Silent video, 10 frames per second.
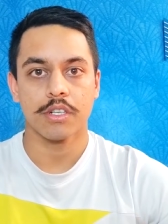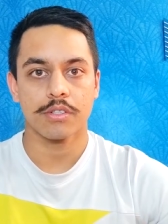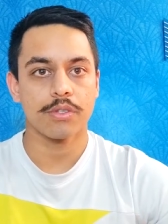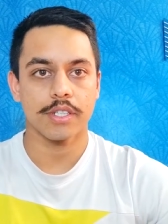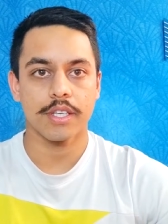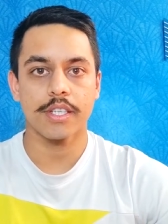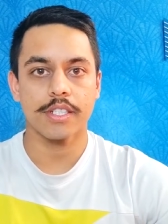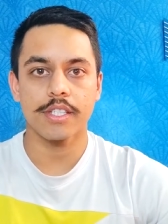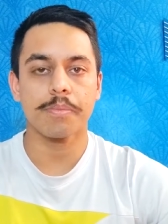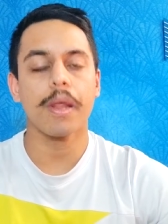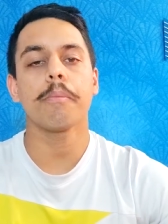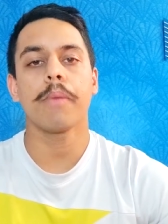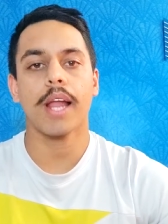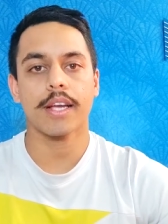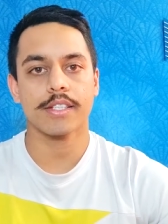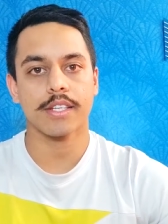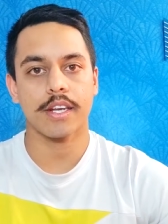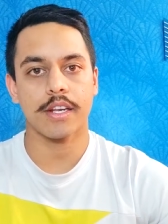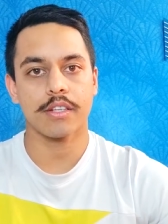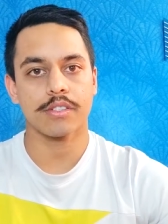So they just display a blank screen.